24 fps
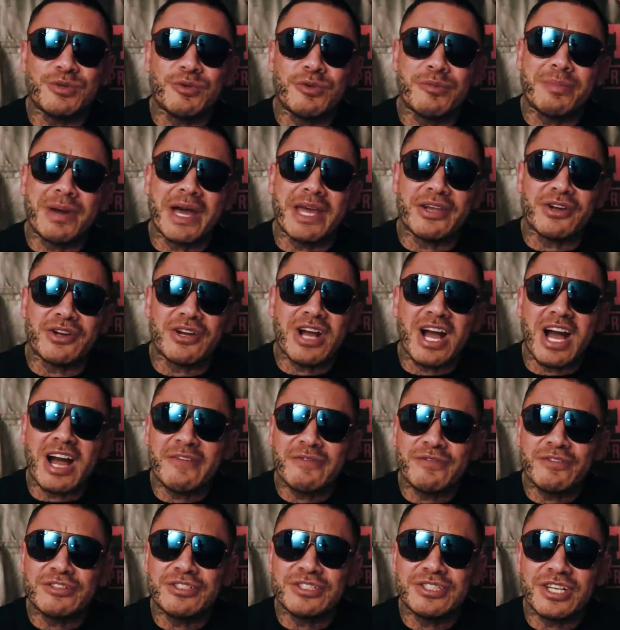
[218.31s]
You would buy your
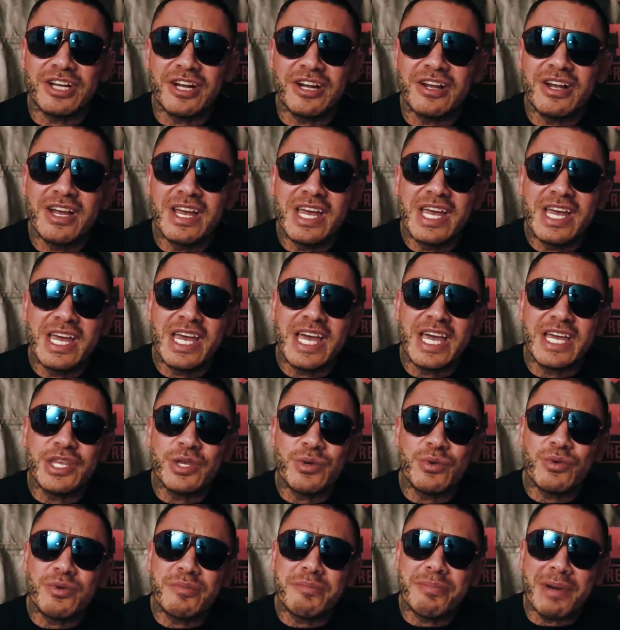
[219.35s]
Converse there, and
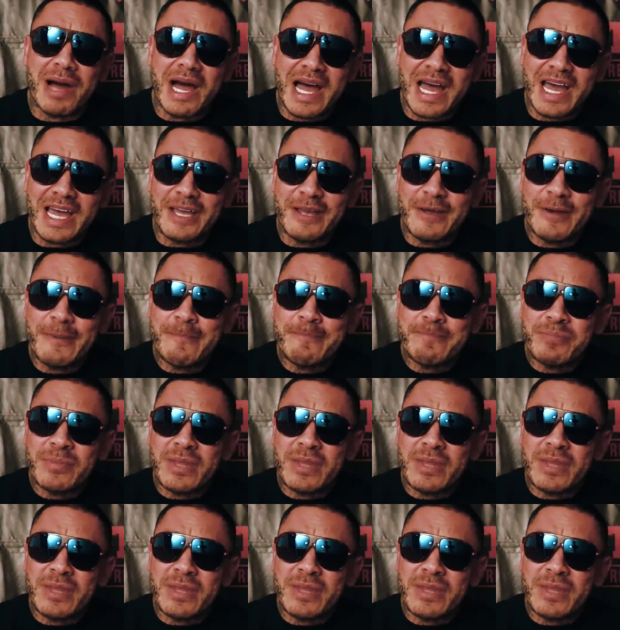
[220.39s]
you would buy,